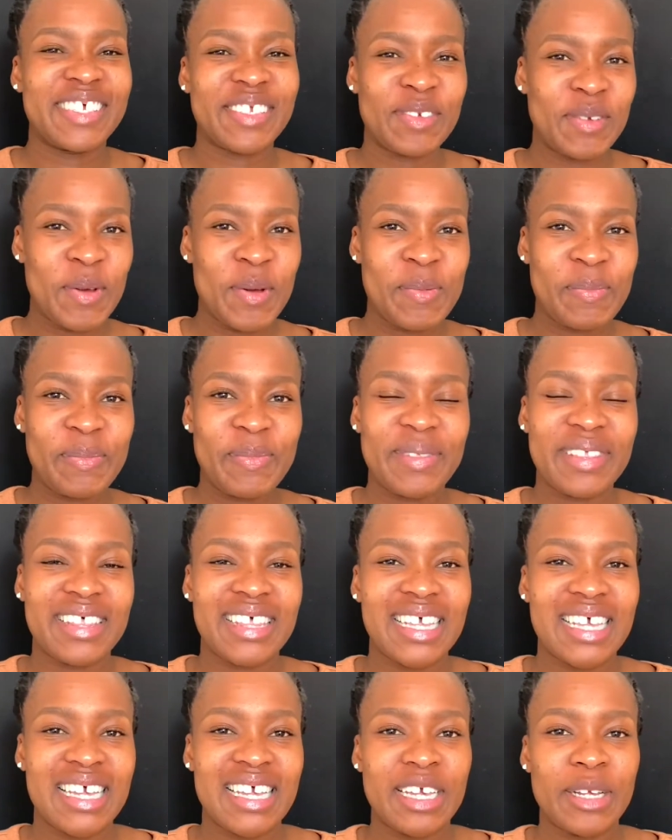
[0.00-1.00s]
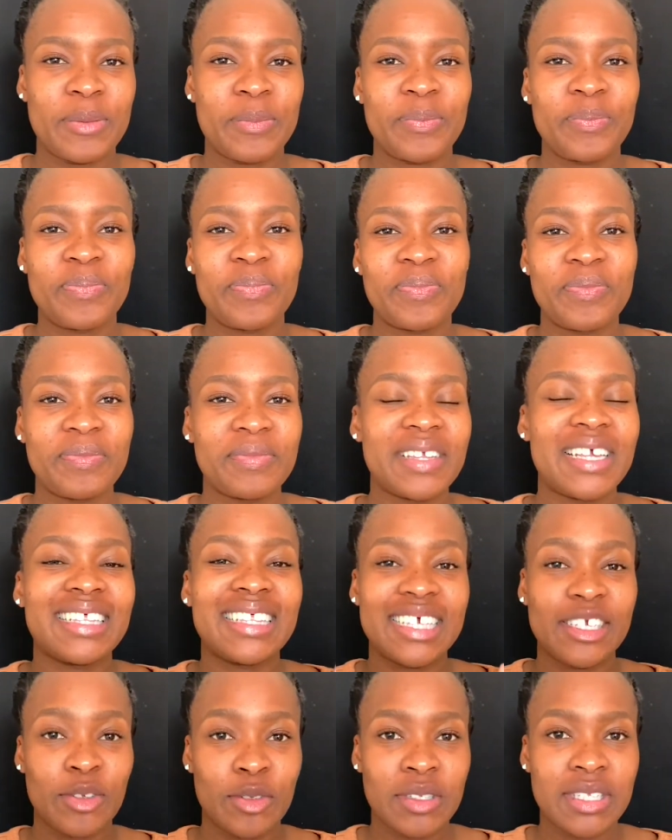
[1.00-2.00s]
stop the,
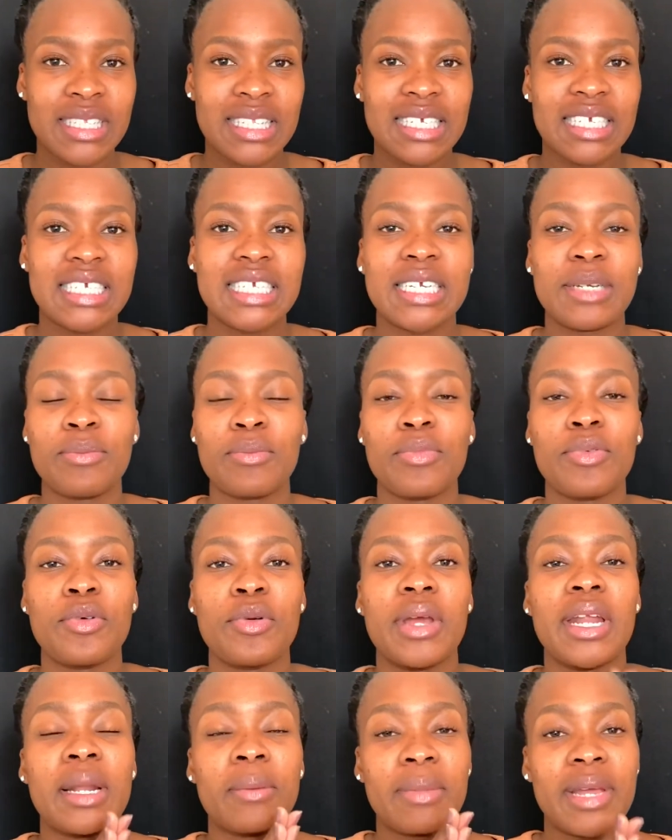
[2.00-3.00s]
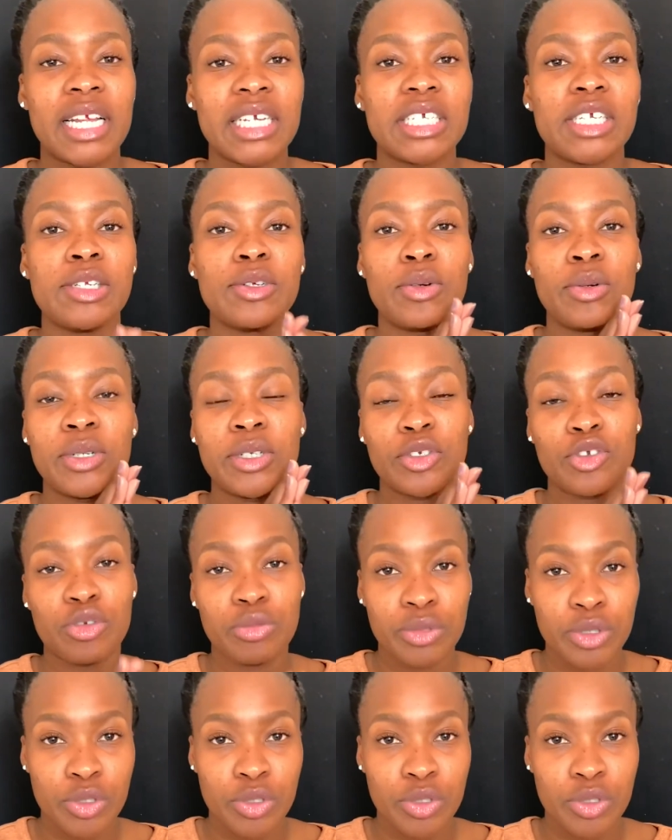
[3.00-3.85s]
the, using that shampoo and I'm actually going to be